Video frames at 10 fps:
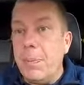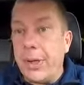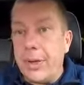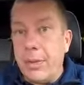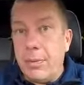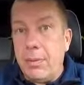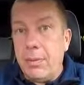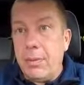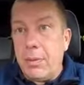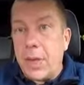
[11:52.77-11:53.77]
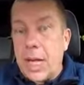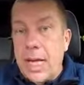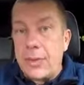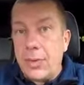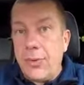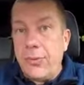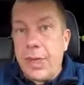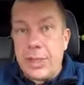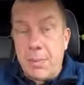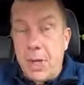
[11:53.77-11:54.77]
But glass
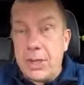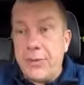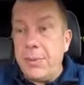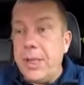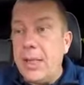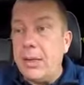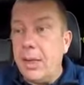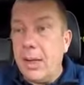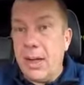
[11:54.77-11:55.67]
roof is a must for me.